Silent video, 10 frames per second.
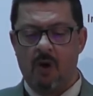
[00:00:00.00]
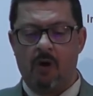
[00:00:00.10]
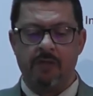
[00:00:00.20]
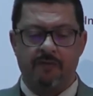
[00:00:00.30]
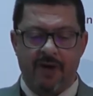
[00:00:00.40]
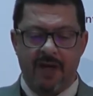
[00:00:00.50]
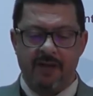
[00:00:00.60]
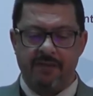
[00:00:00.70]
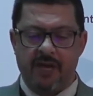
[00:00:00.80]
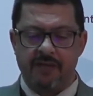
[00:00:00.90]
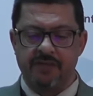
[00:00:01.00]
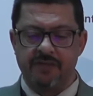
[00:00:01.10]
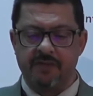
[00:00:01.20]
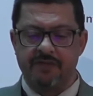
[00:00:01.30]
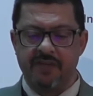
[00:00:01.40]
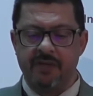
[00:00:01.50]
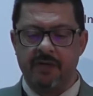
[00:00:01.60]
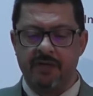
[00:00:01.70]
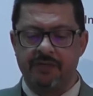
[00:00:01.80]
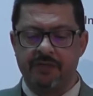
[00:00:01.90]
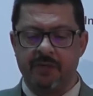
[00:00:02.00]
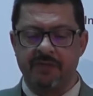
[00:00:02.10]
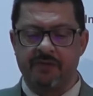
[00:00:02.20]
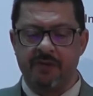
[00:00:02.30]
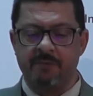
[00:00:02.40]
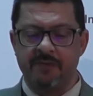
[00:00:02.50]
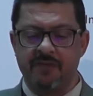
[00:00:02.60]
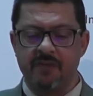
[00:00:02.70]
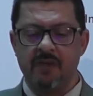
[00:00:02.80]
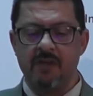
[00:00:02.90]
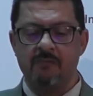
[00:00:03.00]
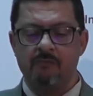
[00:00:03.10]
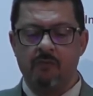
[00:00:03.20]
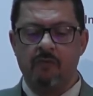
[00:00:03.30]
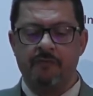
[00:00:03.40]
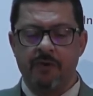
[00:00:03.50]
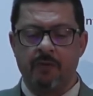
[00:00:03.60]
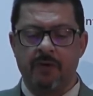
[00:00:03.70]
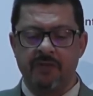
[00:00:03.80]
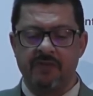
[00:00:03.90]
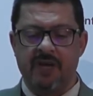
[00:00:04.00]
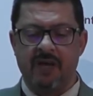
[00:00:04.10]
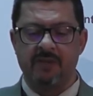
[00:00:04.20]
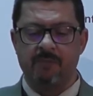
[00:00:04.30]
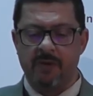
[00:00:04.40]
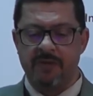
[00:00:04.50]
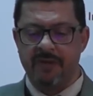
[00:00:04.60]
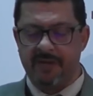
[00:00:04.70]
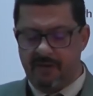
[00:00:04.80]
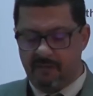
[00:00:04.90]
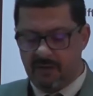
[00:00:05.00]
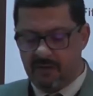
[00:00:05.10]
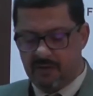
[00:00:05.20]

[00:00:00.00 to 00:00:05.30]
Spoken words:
or the violent actions of single-issue extremists move viewers at the bodily level?